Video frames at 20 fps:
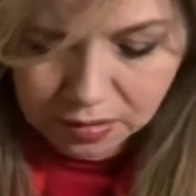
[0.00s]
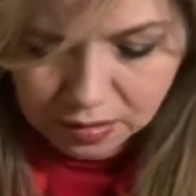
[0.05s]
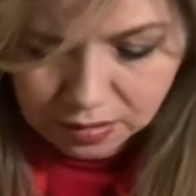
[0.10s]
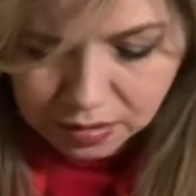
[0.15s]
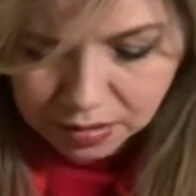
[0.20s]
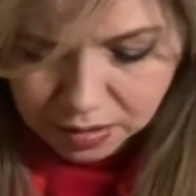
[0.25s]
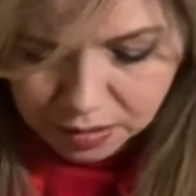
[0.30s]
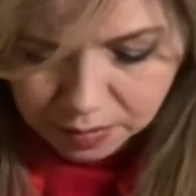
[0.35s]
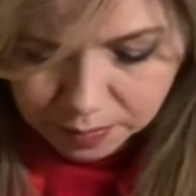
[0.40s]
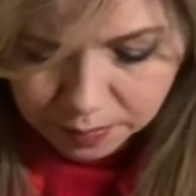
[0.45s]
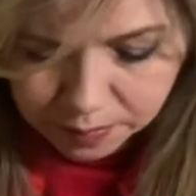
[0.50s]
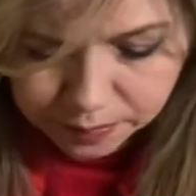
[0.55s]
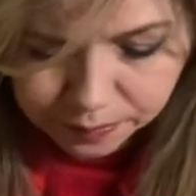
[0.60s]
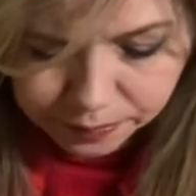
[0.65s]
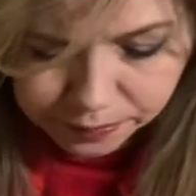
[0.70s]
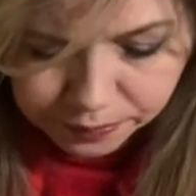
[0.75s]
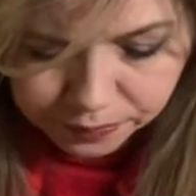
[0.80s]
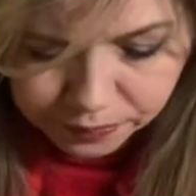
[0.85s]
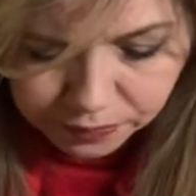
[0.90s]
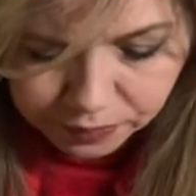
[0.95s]
You have
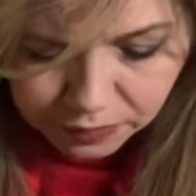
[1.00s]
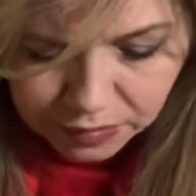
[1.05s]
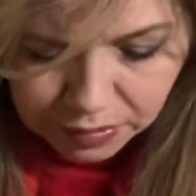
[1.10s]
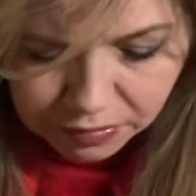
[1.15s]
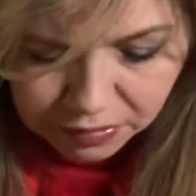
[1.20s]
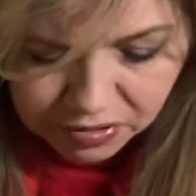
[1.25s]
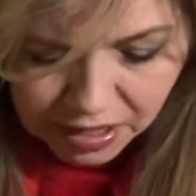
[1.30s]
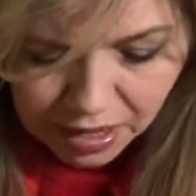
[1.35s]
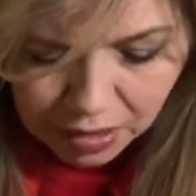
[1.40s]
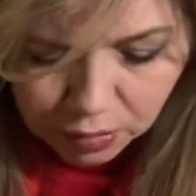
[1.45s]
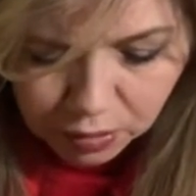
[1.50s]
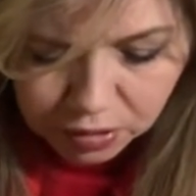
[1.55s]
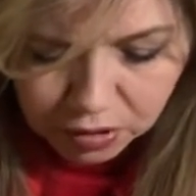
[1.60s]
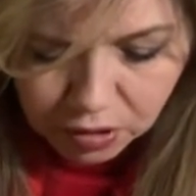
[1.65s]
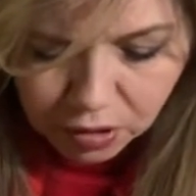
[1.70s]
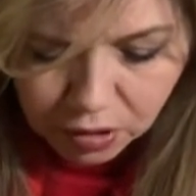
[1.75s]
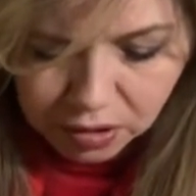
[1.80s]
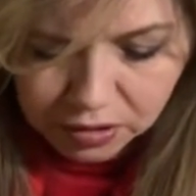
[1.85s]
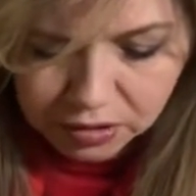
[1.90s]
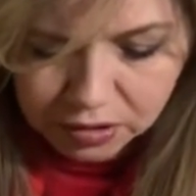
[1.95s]
the Tower
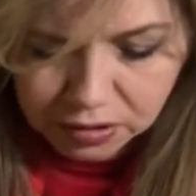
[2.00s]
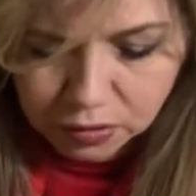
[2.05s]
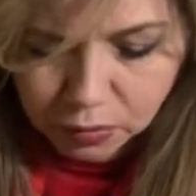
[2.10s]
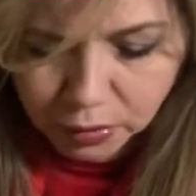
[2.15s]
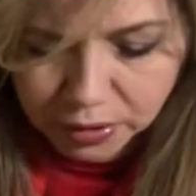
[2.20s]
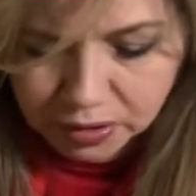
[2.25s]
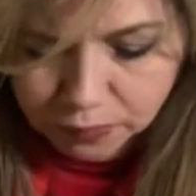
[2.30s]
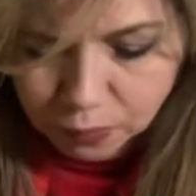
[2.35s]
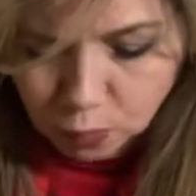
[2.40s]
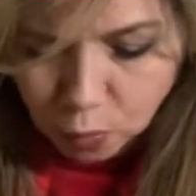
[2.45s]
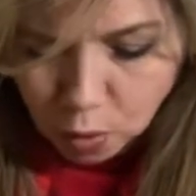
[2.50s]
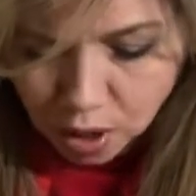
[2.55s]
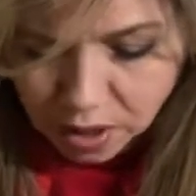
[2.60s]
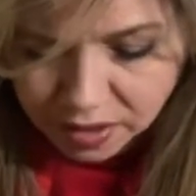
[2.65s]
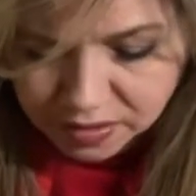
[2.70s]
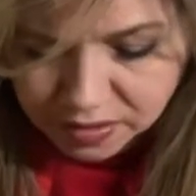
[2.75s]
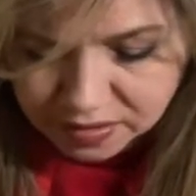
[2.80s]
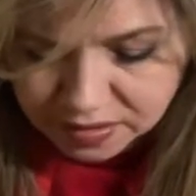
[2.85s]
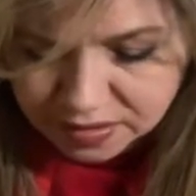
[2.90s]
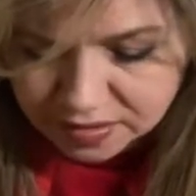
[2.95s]
card, the Queen of
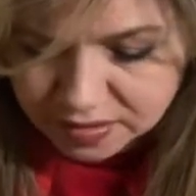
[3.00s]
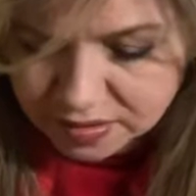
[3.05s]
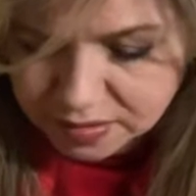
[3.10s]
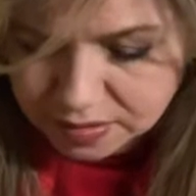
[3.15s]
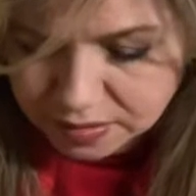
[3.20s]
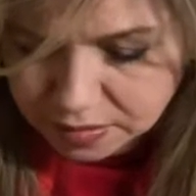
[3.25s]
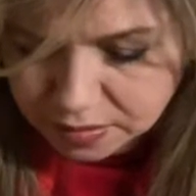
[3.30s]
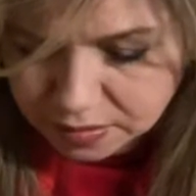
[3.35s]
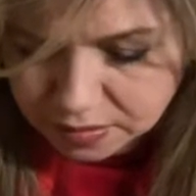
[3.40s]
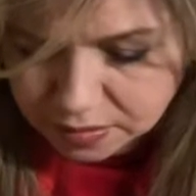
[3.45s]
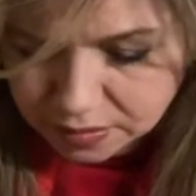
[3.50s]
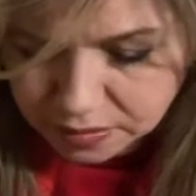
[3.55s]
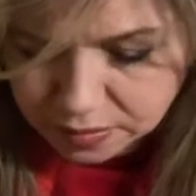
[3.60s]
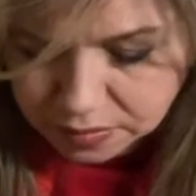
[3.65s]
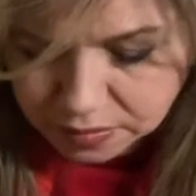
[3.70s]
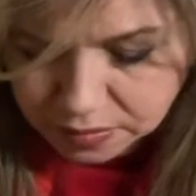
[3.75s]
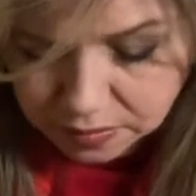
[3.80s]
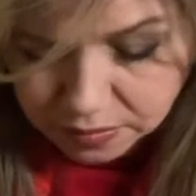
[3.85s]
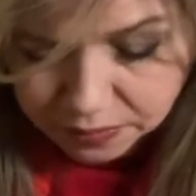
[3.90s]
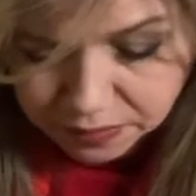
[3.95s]
Wands,
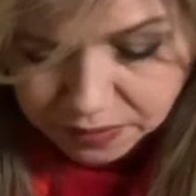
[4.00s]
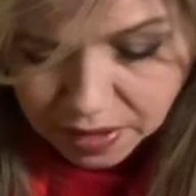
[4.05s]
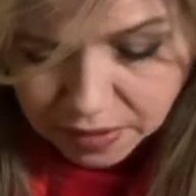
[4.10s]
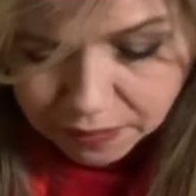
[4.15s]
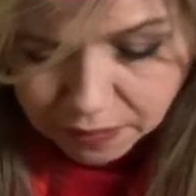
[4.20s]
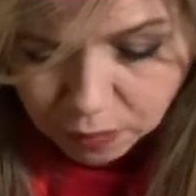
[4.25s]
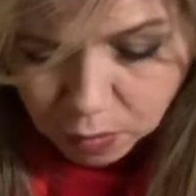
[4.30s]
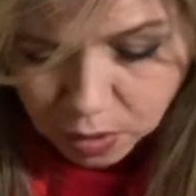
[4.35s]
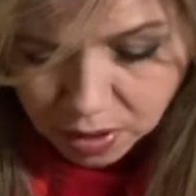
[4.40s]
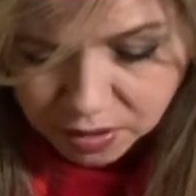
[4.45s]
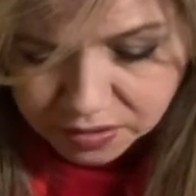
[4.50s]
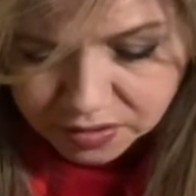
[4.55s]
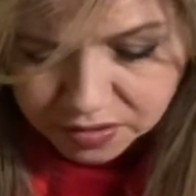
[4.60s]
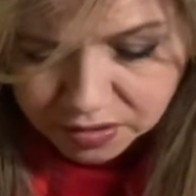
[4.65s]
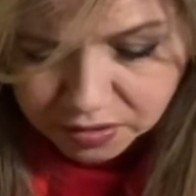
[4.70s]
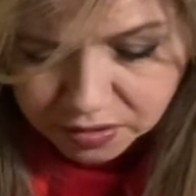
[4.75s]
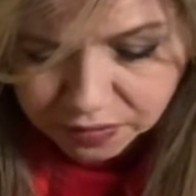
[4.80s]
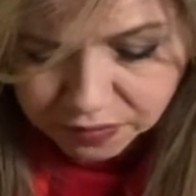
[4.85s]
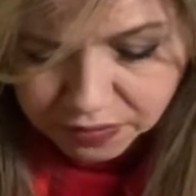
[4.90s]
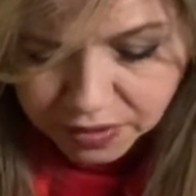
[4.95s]
the Five of Wands, so
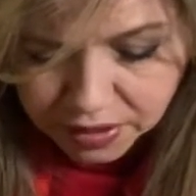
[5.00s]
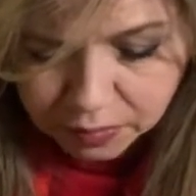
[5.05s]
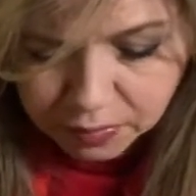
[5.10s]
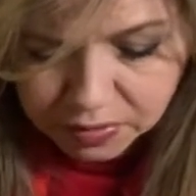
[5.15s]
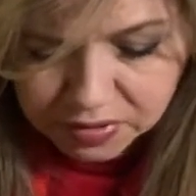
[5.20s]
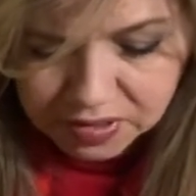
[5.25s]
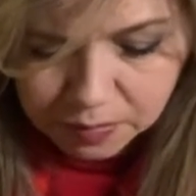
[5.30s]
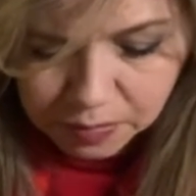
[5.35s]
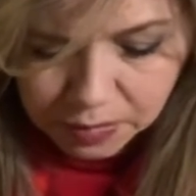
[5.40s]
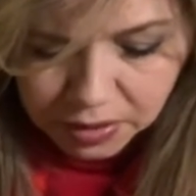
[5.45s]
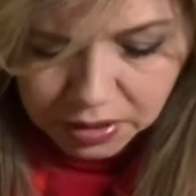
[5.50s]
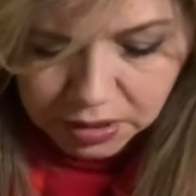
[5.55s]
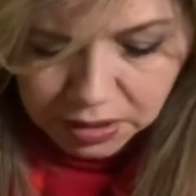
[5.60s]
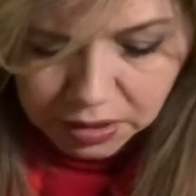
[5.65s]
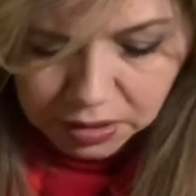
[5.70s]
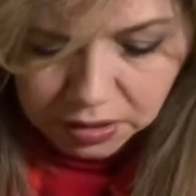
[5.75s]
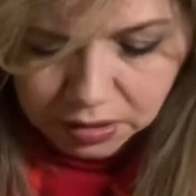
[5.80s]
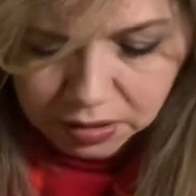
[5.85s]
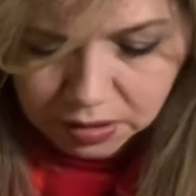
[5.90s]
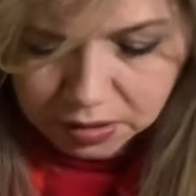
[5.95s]
you're fighting with somebody.
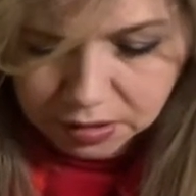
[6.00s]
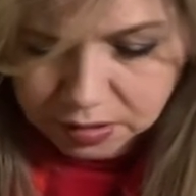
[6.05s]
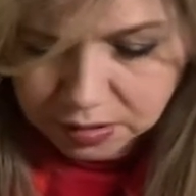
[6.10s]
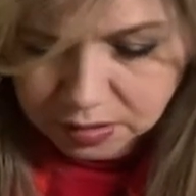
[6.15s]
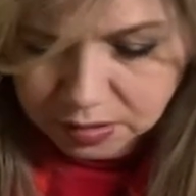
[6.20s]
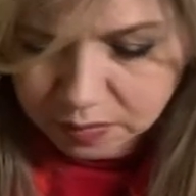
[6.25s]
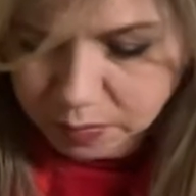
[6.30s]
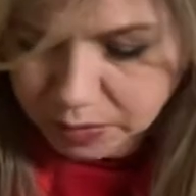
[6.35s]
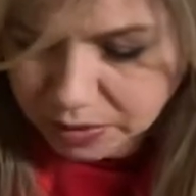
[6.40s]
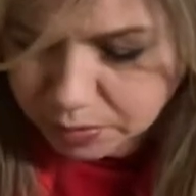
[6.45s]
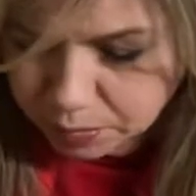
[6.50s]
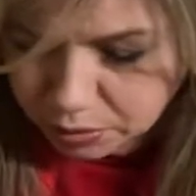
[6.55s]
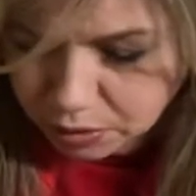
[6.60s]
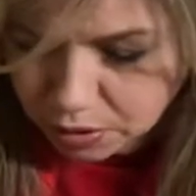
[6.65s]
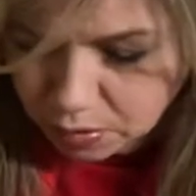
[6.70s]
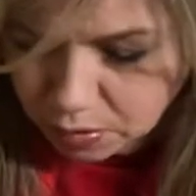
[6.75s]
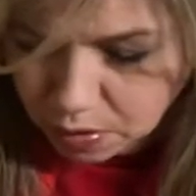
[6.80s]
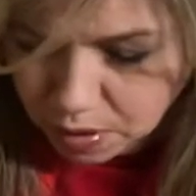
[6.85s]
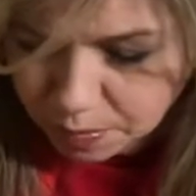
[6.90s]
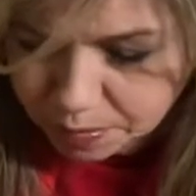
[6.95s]
Big
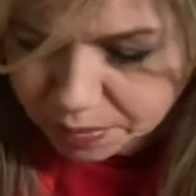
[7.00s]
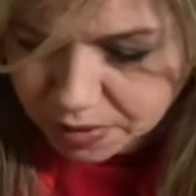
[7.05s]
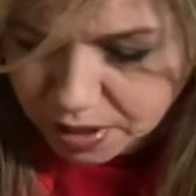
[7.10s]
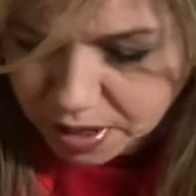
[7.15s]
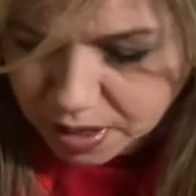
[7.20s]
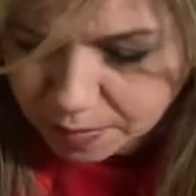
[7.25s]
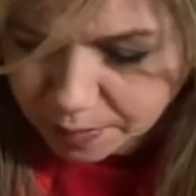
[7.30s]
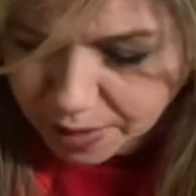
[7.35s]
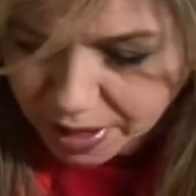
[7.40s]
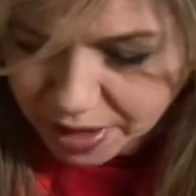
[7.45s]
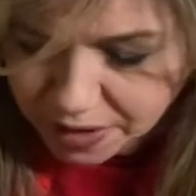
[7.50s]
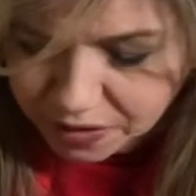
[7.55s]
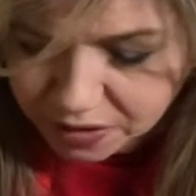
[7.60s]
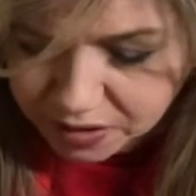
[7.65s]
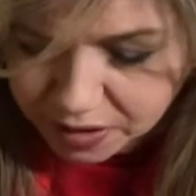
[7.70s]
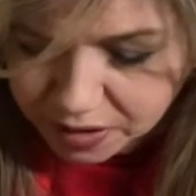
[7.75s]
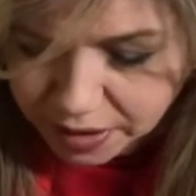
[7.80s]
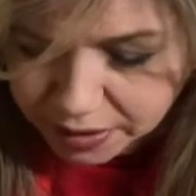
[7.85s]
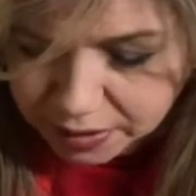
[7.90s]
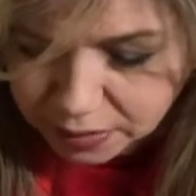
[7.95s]
blow up. And the
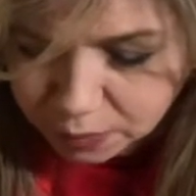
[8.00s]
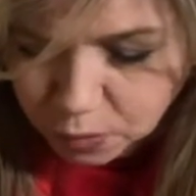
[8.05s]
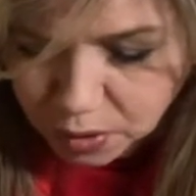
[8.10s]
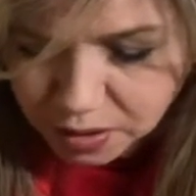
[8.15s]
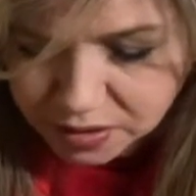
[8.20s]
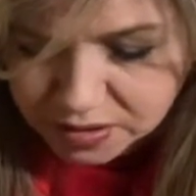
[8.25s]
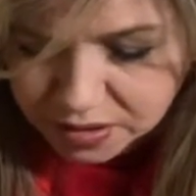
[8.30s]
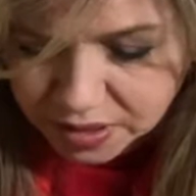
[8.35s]
Knight of Wands.